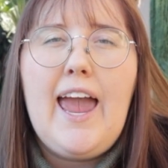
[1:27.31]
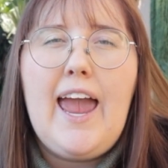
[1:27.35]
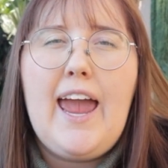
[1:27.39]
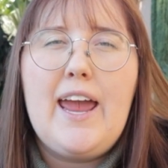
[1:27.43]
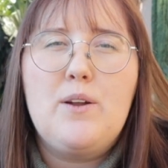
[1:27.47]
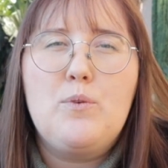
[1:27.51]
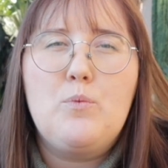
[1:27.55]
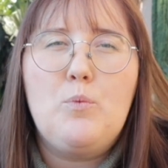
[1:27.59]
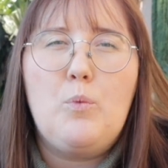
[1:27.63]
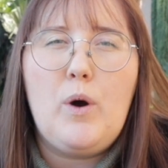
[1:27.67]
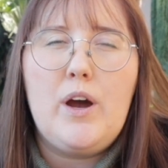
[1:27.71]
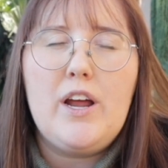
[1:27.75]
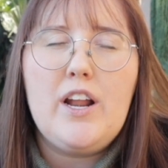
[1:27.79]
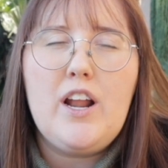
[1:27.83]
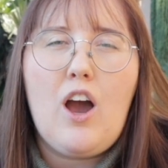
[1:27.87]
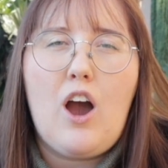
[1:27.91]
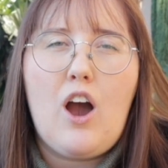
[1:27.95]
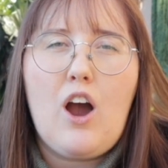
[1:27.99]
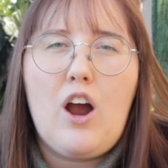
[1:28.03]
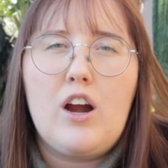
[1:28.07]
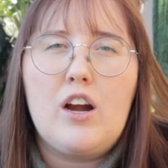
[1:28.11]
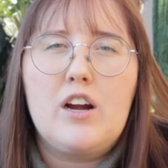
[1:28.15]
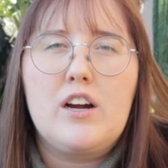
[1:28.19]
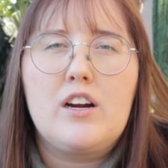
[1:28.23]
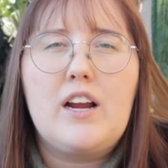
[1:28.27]
and what
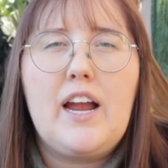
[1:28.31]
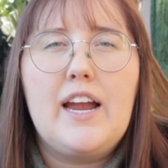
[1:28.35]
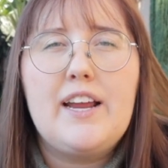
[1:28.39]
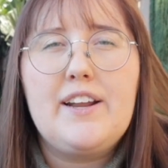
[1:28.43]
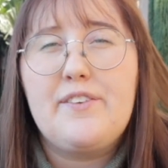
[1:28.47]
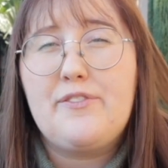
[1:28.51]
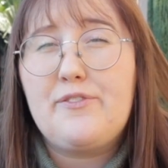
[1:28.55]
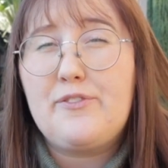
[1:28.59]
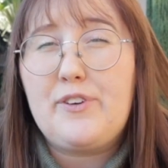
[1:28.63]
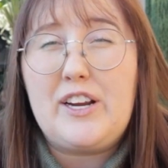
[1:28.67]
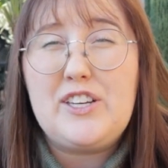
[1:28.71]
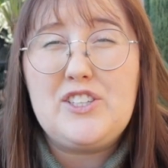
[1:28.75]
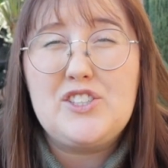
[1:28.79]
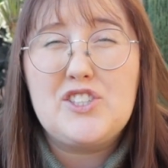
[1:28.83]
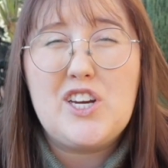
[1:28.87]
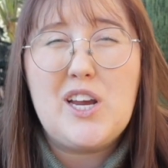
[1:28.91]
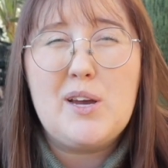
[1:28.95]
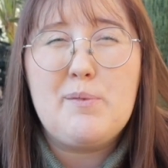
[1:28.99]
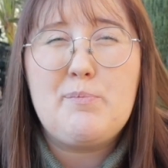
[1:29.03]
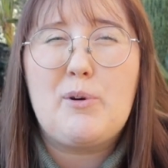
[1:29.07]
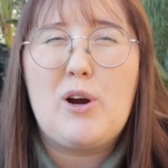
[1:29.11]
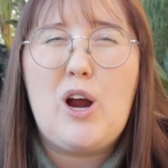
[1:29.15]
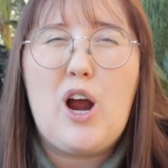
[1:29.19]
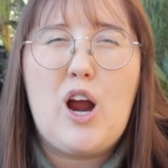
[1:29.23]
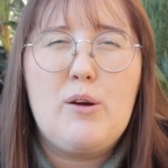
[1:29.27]
our kind of
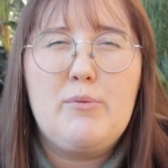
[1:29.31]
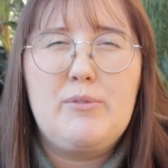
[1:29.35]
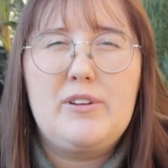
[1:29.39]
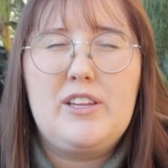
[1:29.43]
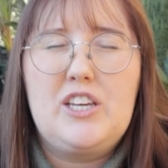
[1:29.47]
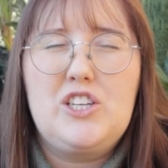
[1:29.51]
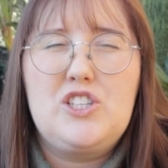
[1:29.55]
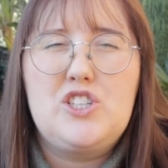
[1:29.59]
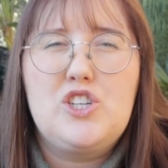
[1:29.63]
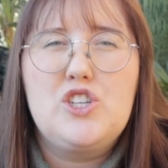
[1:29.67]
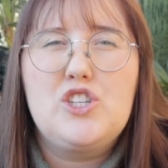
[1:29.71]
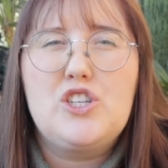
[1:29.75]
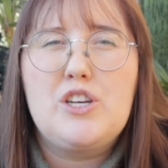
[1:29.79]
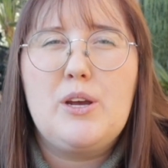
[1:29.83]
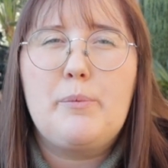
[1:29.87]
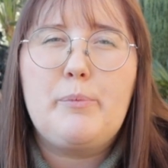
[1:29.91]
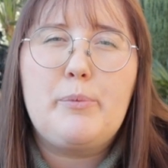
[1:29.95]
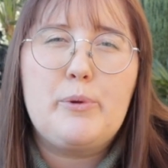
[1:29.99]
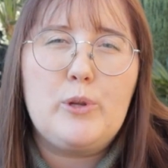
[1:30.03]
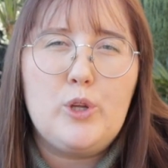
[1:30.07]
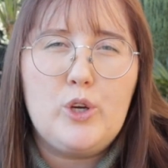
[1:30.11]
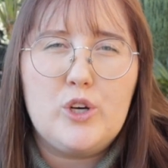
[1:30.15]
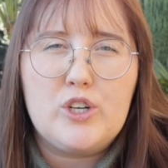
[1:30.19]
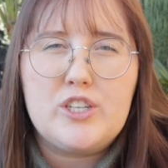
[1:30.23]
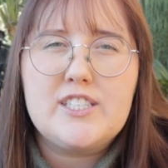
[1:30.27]
friendship or our relationship
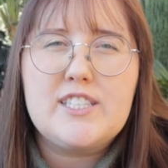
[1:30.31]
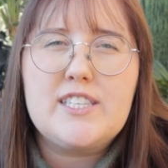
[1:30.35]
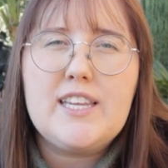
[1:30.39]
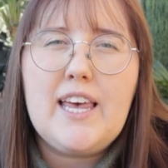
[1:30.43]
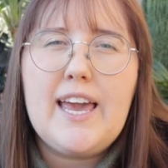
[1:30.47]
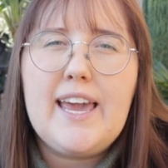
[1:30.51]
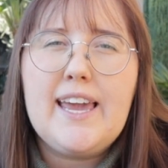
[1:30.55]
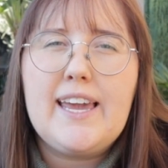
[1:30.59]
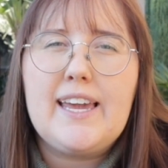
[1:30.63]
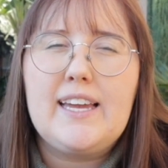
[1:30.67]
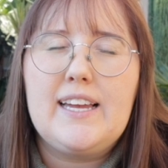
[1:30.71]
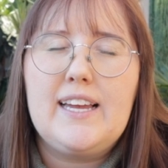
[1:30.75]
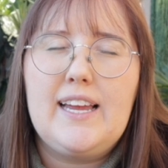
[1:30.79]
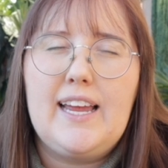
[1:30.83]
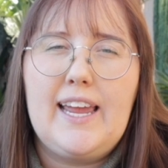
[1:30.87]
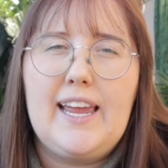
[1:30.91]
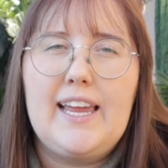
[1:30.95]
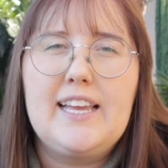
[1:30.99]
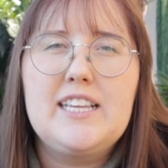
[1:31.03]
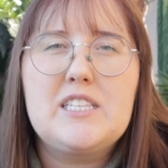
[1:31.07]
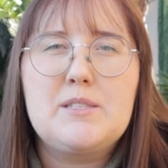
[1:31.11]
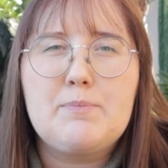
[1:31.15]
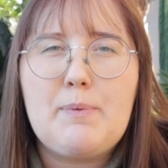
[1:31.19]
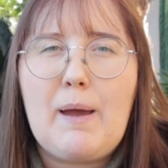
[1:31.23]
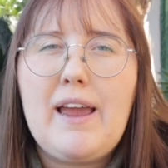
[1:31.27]
looks like
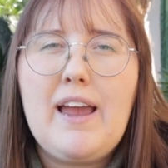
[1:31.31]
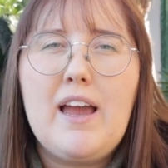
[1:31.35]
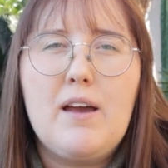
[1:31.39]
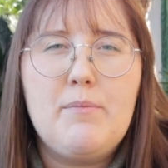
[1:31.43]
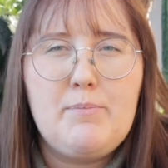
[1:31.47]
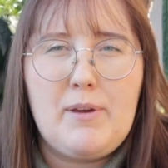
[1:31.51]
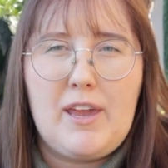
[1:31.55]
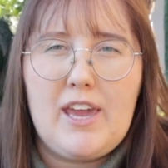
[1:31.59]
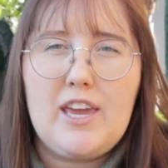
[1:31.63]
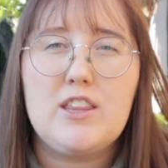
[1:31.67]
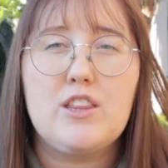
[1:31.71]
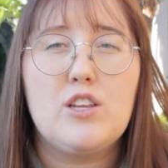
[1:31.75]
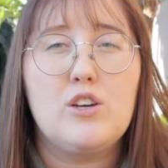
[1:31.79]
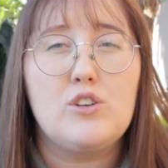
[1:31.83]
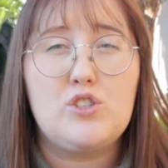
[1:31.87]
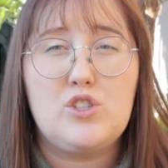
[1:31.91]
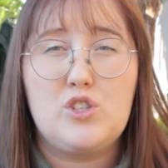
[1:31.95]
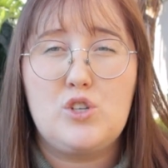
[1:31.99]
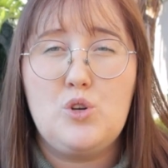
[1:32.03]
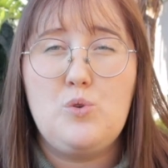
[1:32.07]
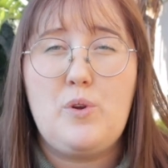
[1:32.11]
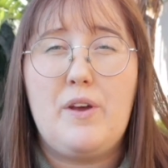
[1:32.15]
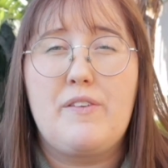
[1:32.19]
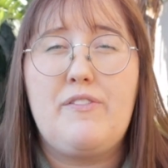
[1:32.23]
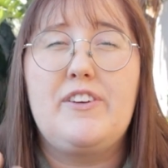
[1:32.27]
in spite of being those
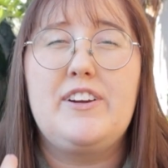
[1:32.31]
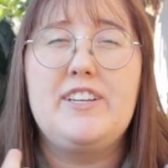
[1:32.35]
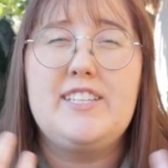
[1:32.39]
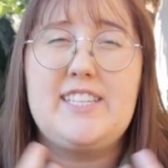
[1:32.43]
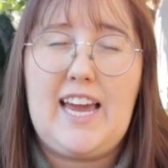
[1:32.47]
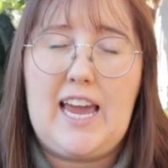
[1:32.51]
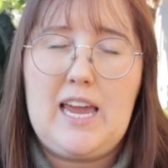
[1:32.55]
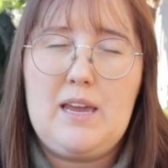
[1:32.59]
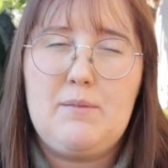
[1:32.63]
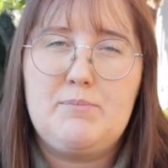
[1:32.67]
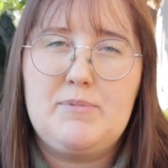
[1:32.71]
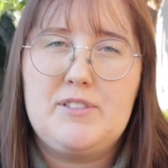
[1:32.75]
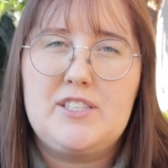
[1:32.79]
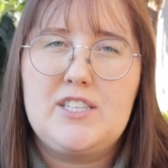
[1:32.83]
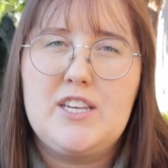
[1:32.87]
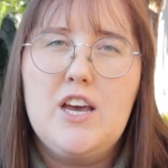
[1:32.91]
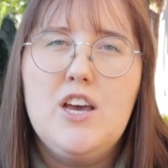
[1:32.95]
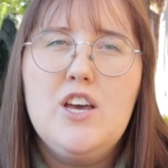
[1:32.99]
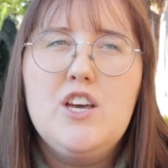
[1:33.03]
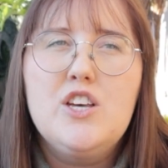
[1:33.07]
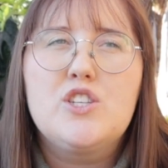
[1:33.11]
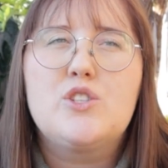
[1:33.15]
2 different types.